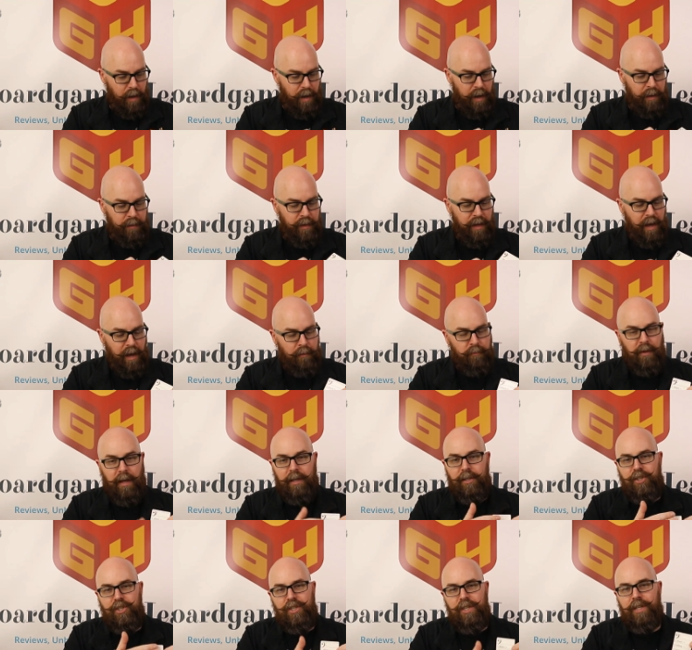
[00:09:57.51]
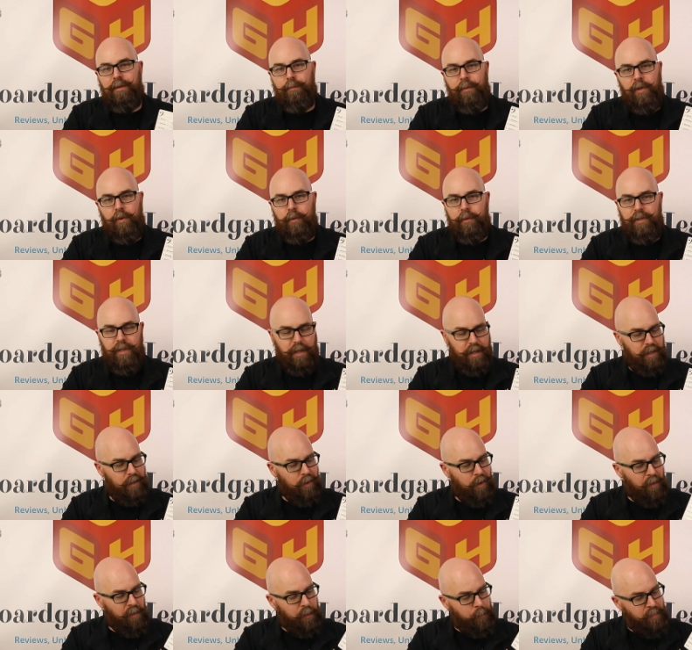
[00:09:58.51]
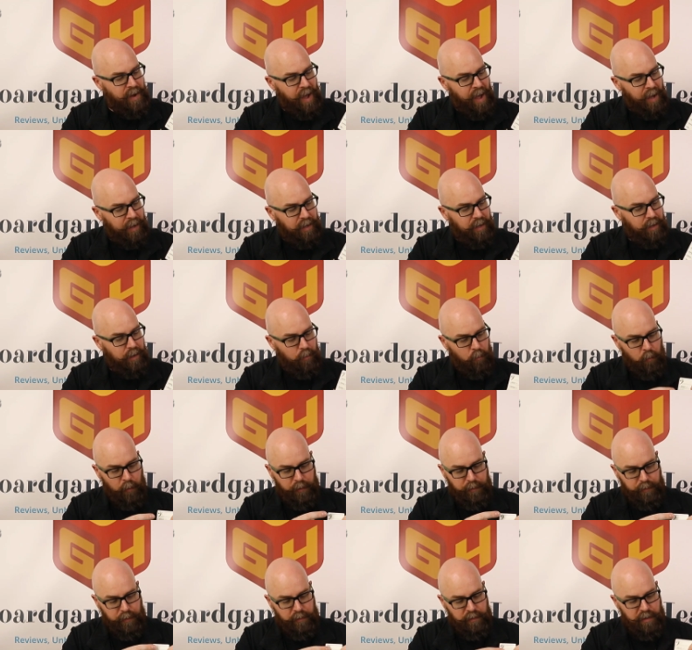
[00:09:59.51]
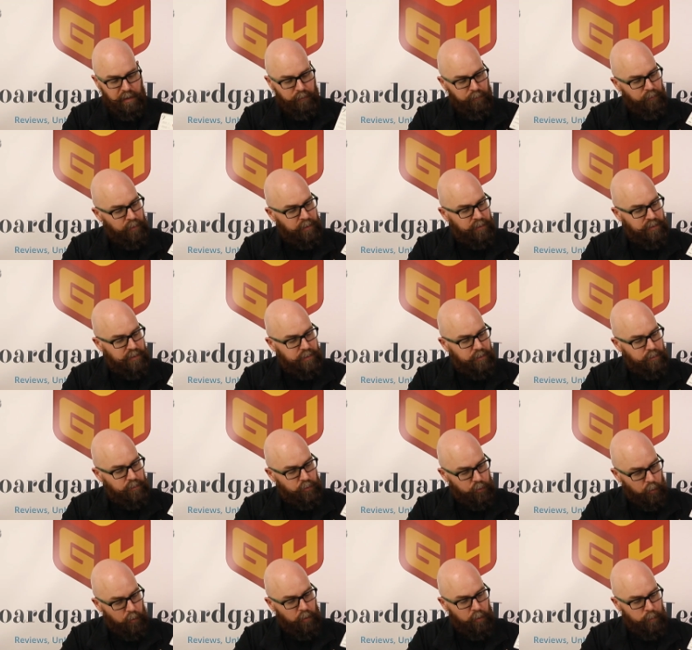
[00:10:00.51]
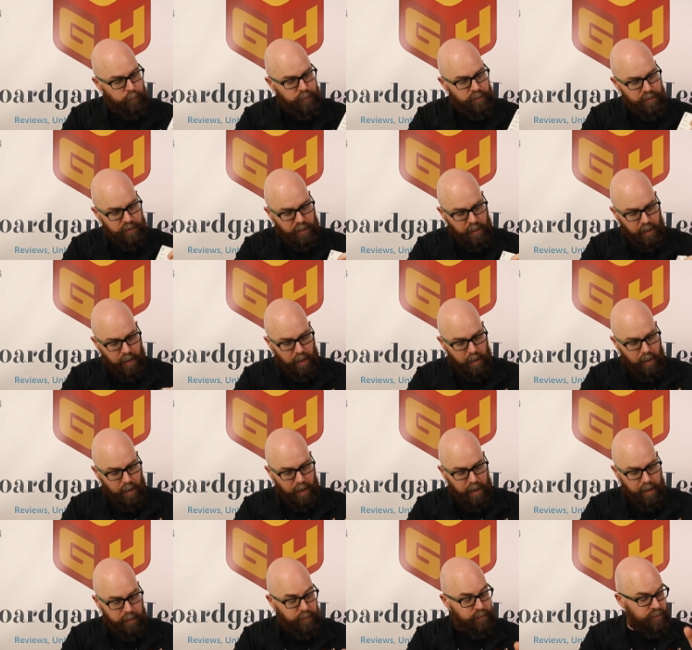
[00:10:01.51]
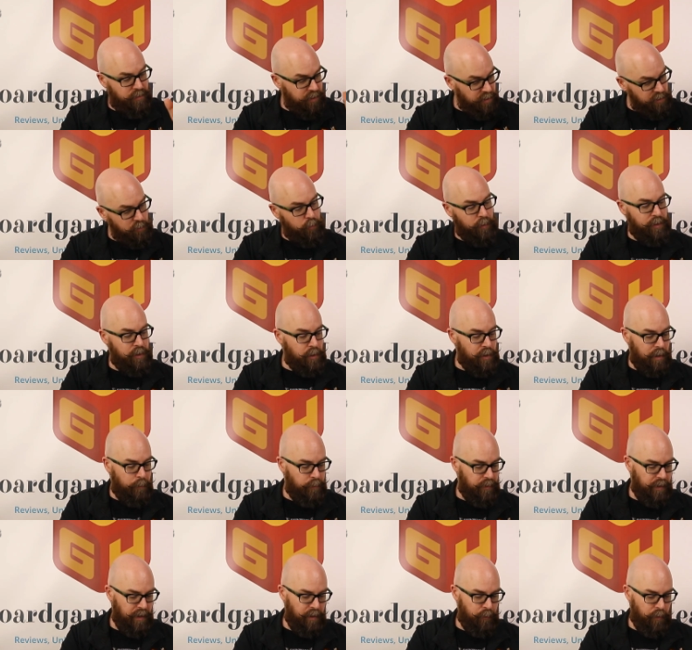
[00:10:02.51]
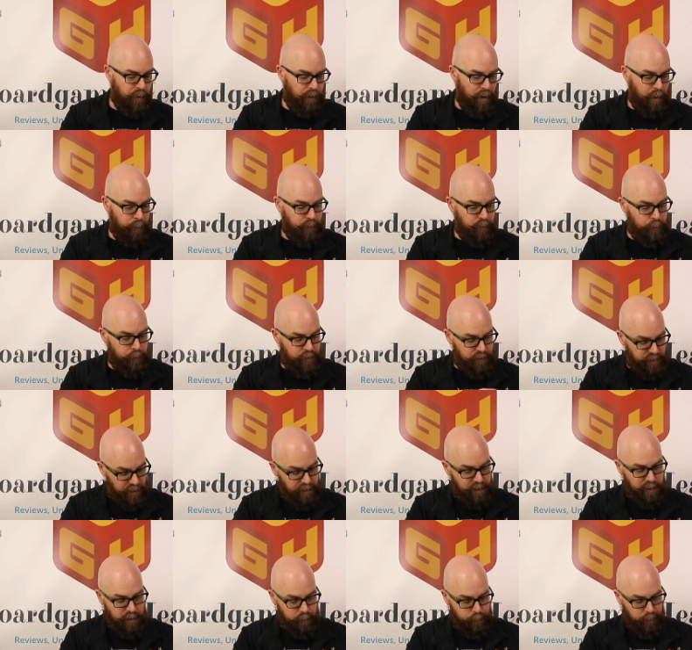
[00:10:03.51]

And they have like sheet music on the back with the different terms. And this one you can play with up to 6